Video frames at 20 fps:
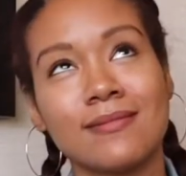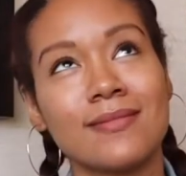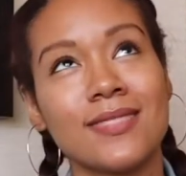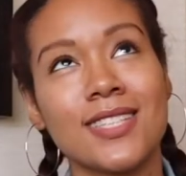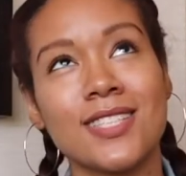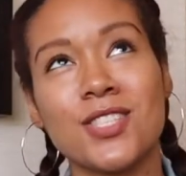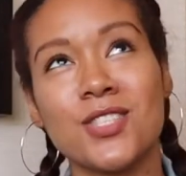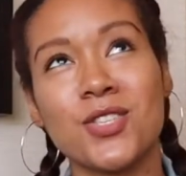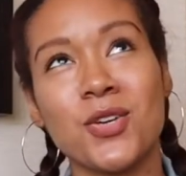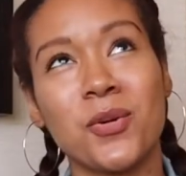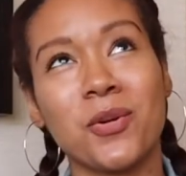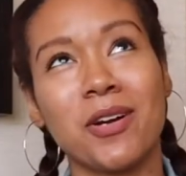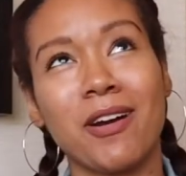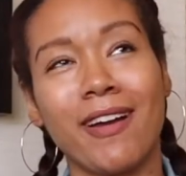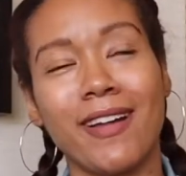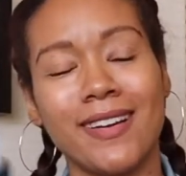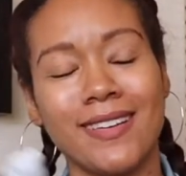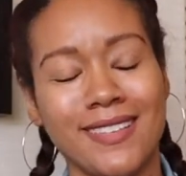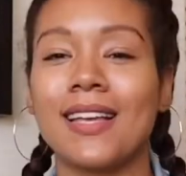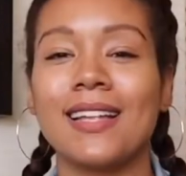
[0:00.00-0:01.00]
It's so
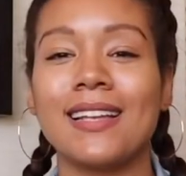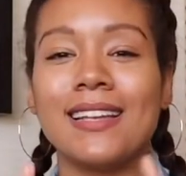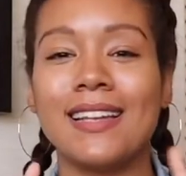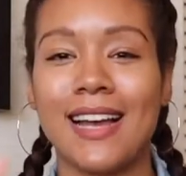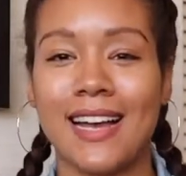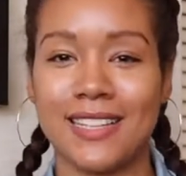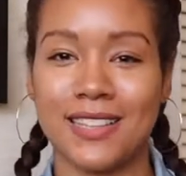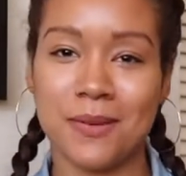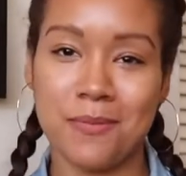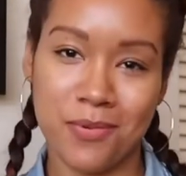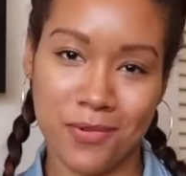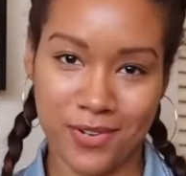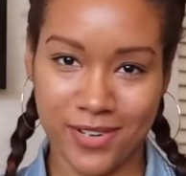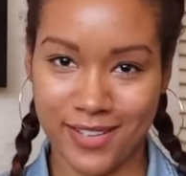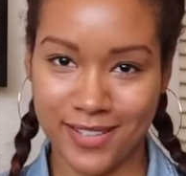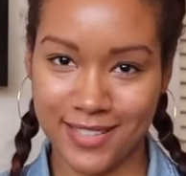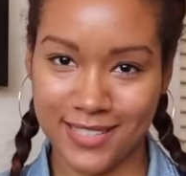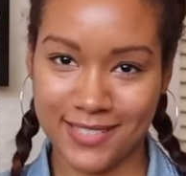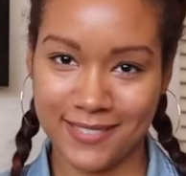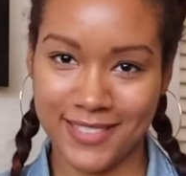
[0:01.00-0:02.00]
good. Not the point
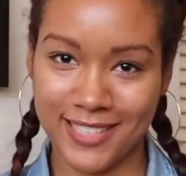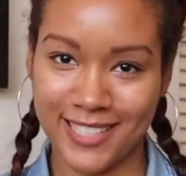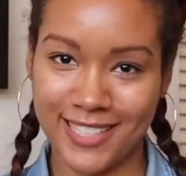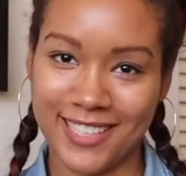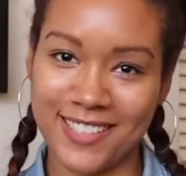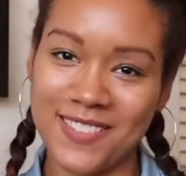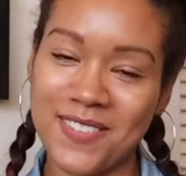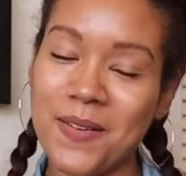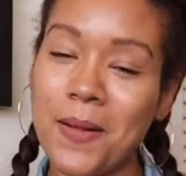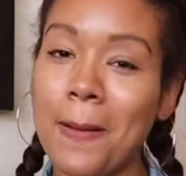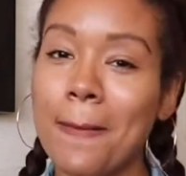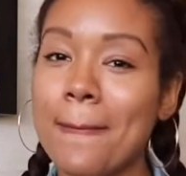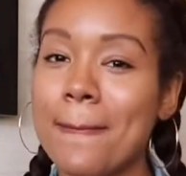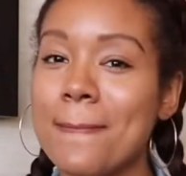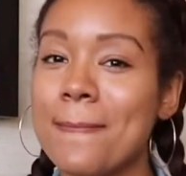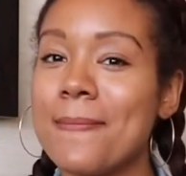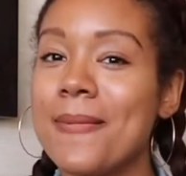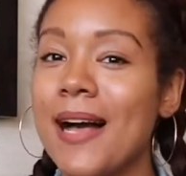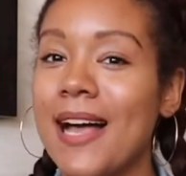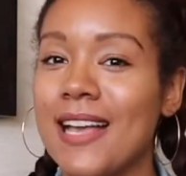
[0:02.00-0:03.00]
of this video.
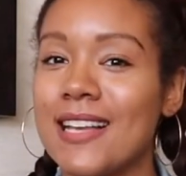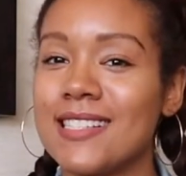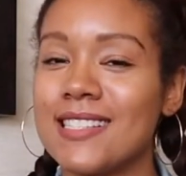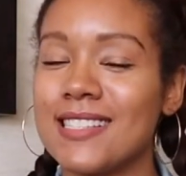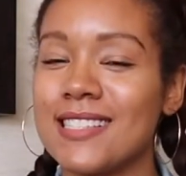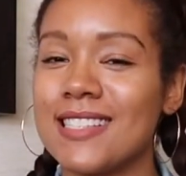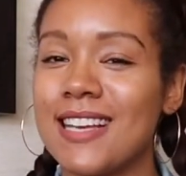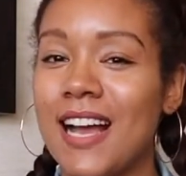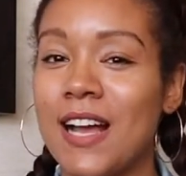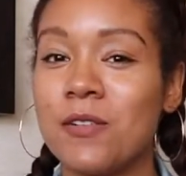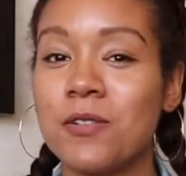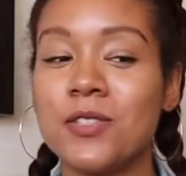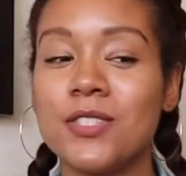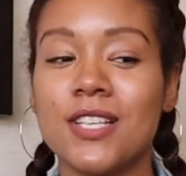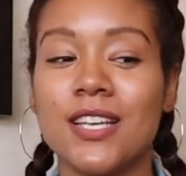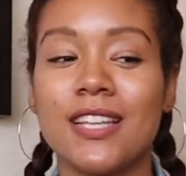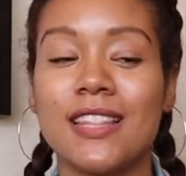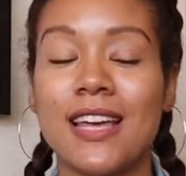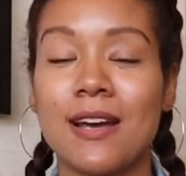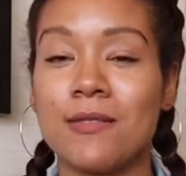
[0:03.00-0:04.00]
But I will
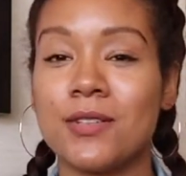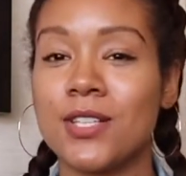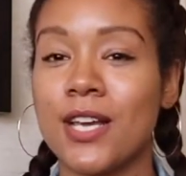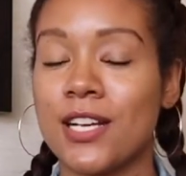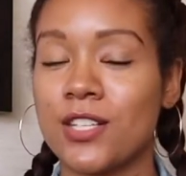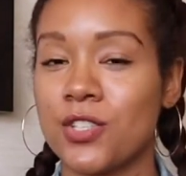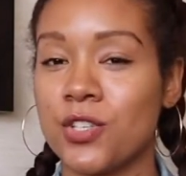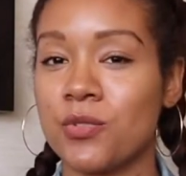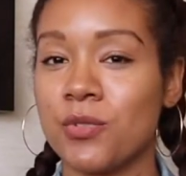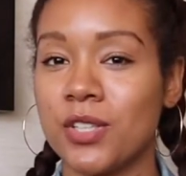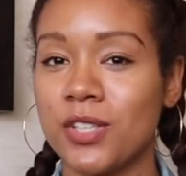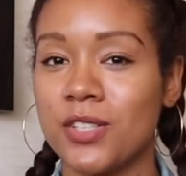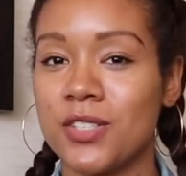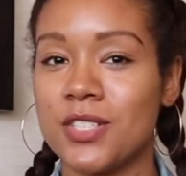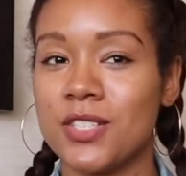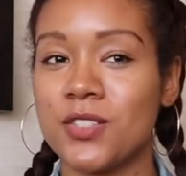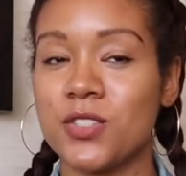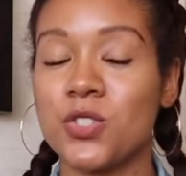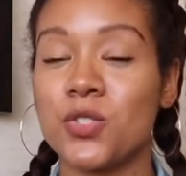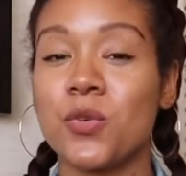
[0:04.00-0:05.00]
say that was actually a really good
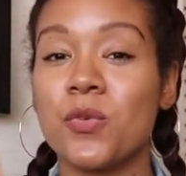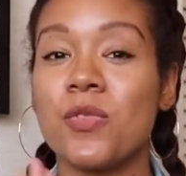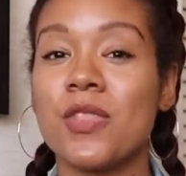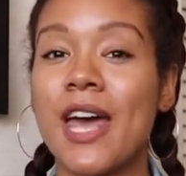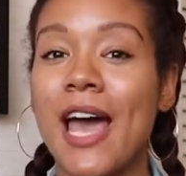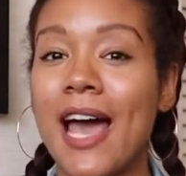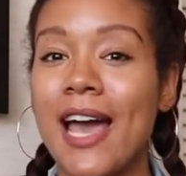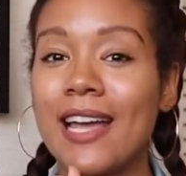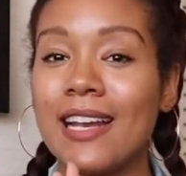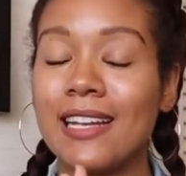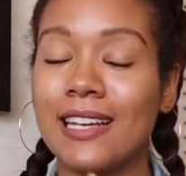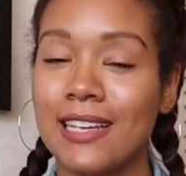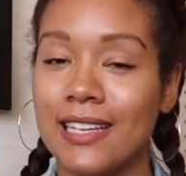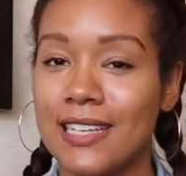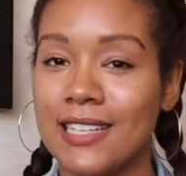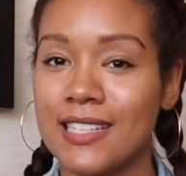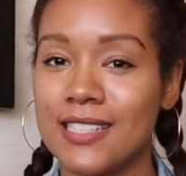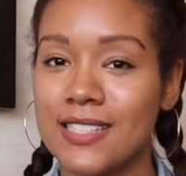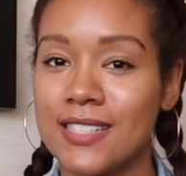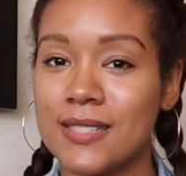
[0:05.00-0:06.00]
deal. So that
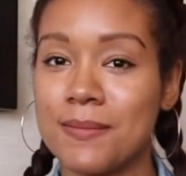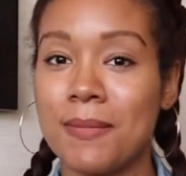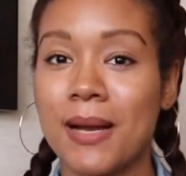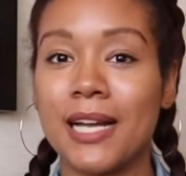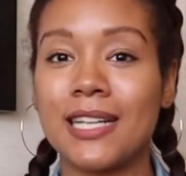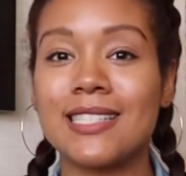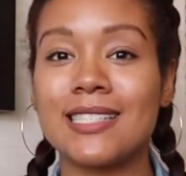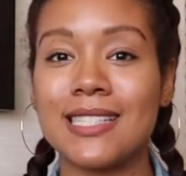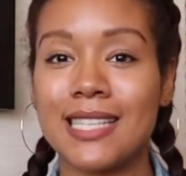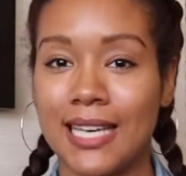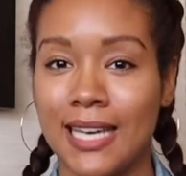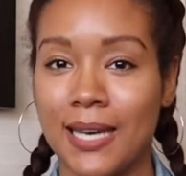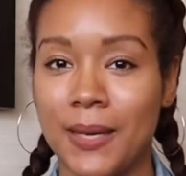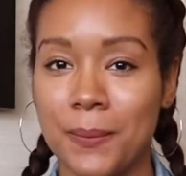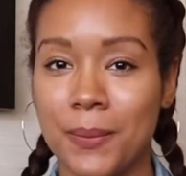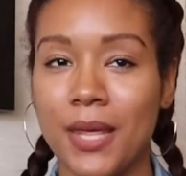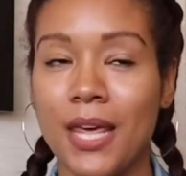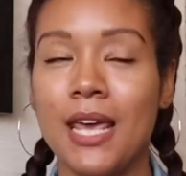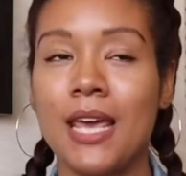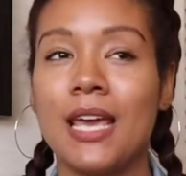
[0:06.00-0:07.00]
is my
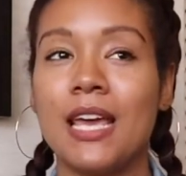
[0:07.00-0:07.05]
tip.